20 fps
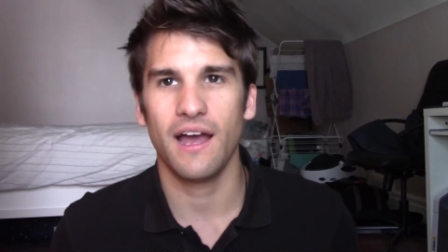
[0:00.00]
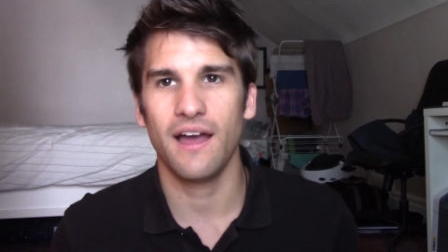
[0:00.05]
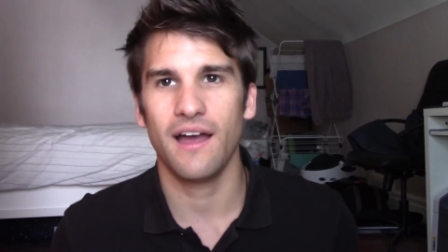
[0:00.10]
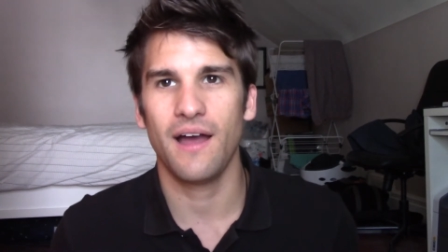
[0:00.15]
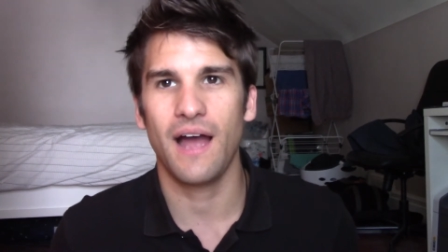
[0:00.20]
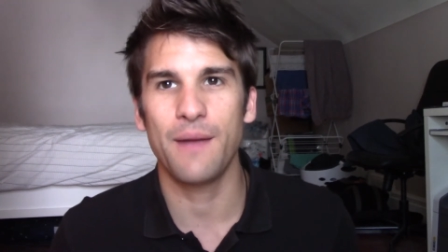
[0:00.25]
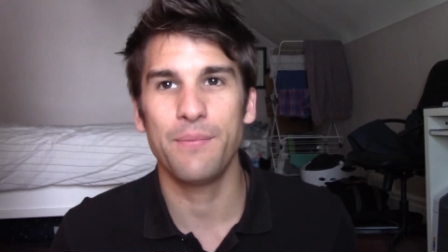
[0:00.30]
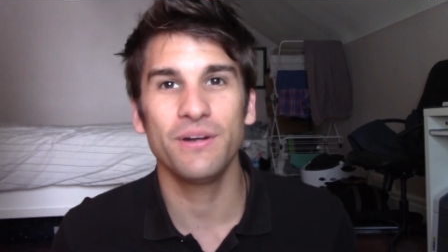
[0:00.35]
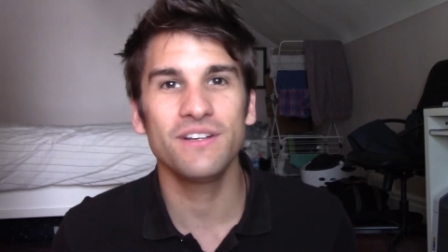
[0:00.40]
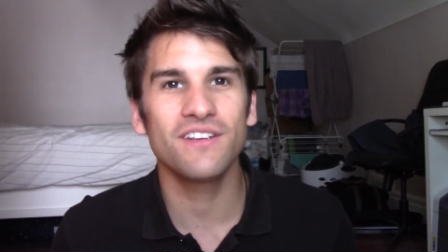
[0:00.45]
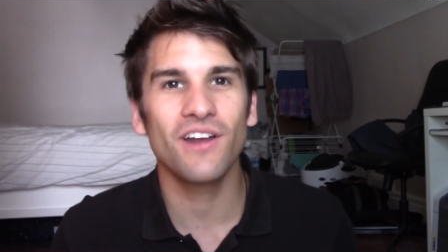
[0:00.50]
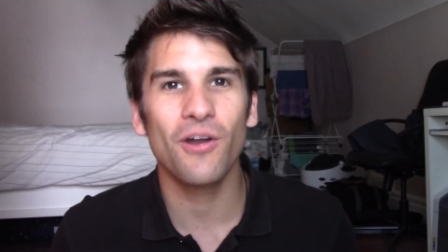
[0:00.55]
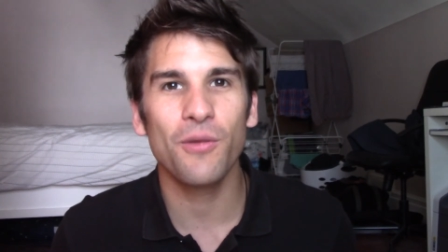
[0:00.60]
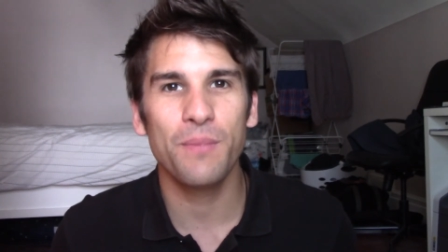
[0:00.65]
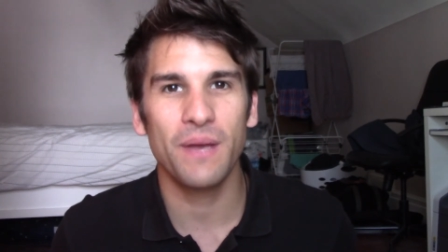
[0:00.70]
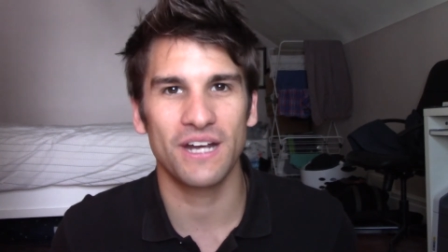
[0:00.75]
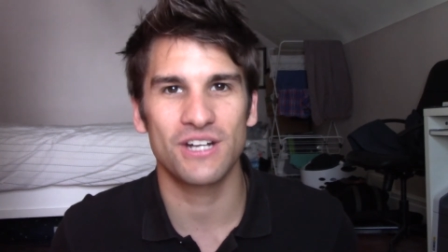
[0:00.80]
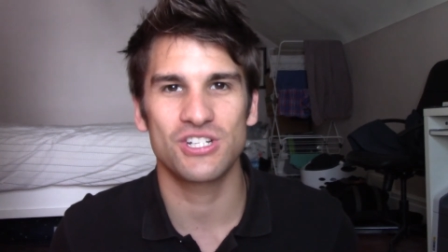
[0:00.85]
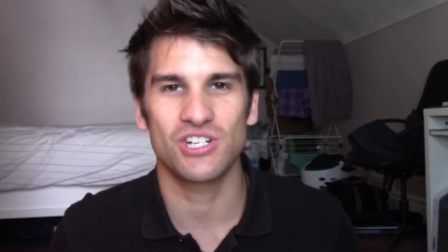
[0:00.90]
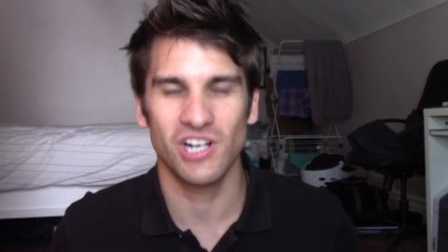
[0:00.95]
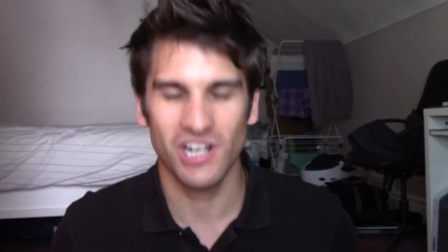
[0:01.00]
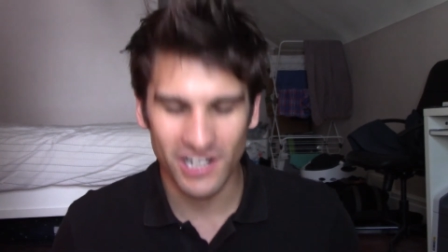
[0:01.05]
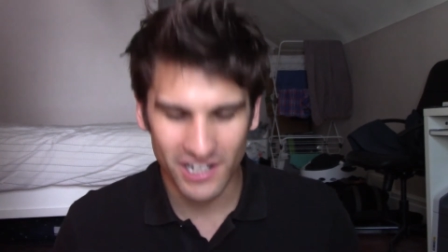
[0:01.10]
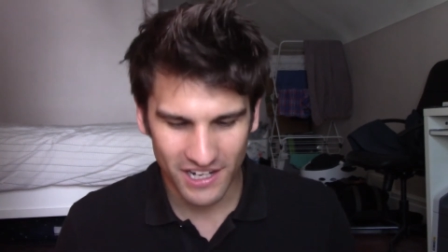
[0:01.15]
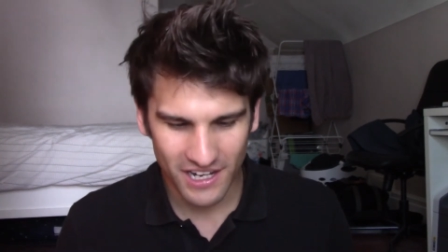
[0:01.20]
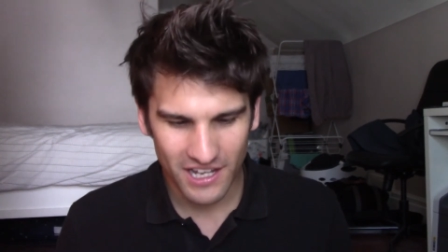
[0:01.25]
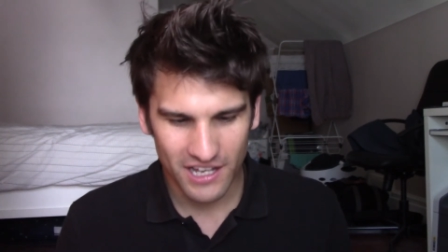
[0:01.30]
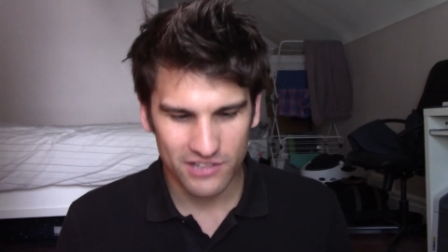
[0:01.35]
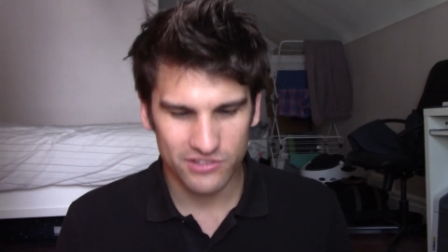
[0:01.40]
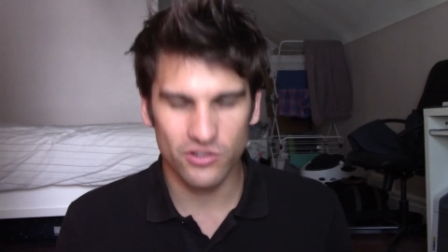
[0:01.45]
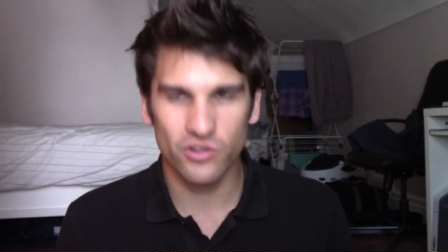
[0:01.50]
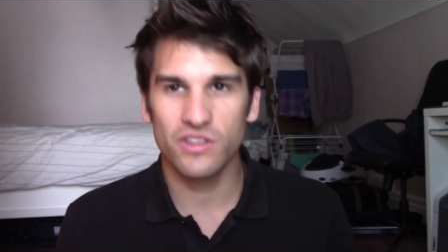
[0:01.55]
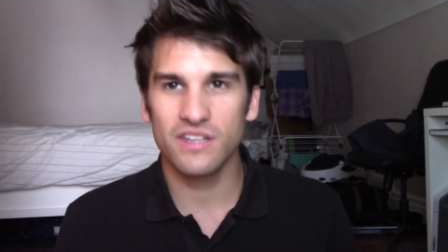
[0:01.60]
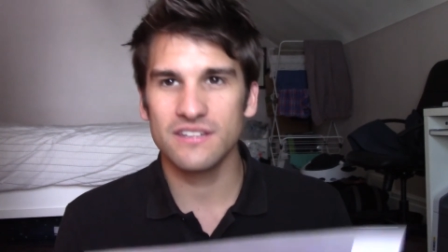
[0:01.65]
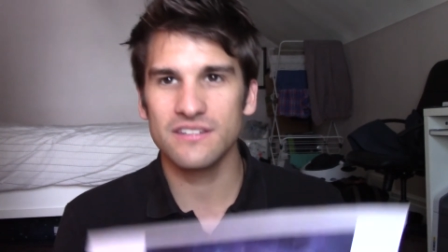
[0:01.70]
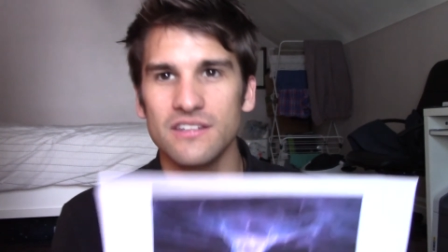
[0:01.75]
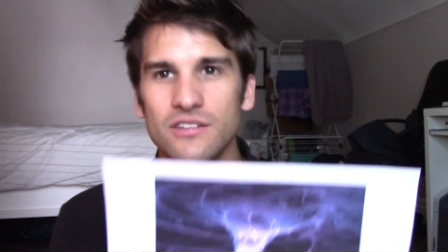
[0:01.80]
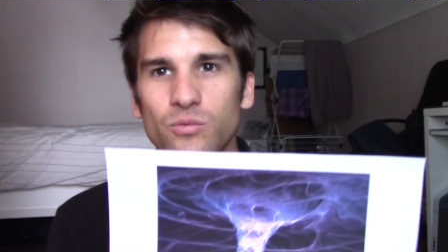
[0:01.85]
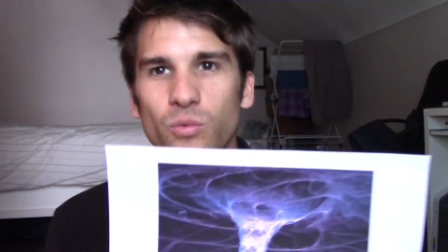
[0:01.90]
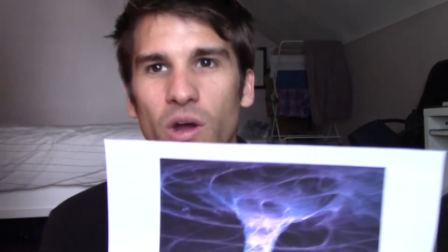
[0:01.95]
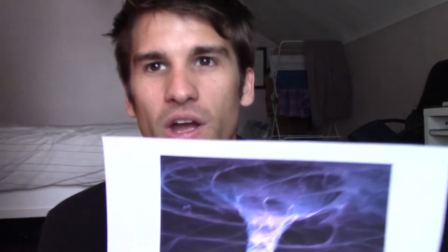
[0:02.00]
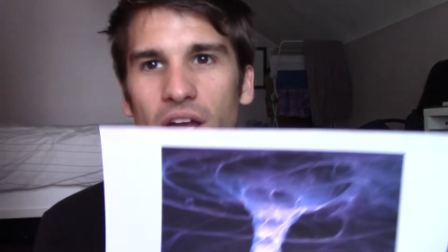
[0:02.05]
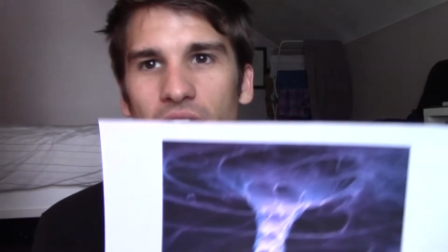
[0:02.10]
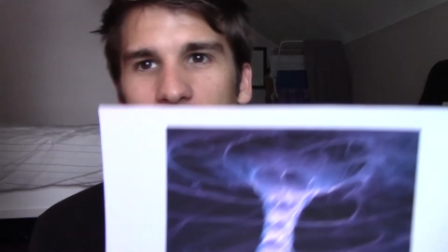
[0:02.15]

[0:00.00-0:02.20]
I printed out a picture. So this is what